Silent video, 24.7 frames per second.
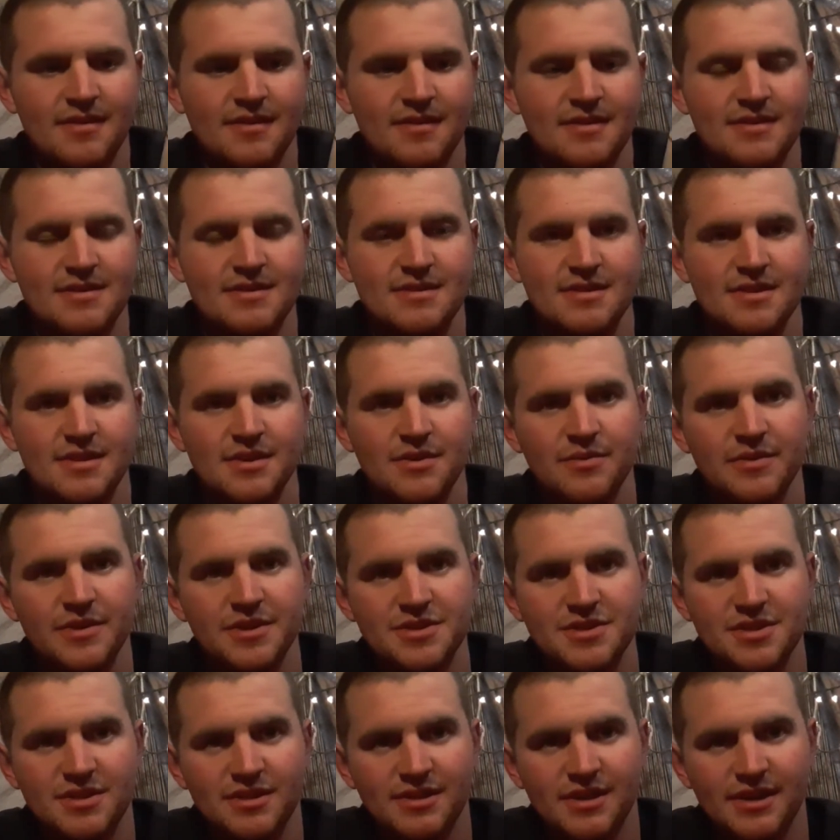This is the
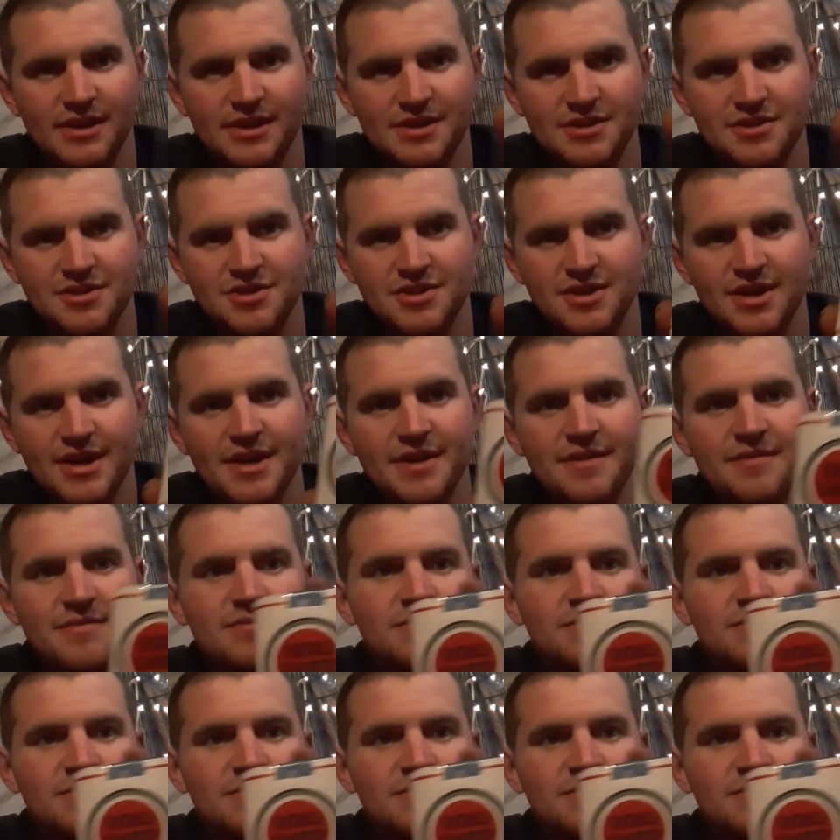original Lucky Strike.